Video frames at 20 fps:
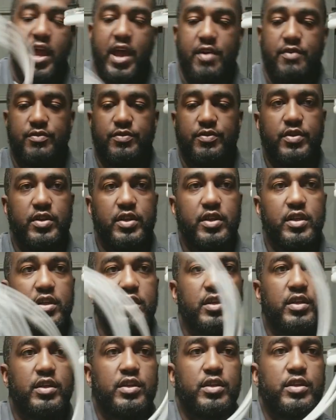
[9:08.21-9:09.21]
you have
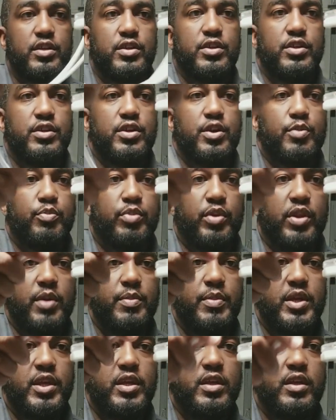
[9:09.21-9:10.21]
your
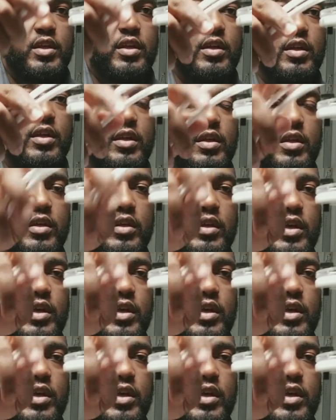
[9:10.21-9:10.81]
plumbing.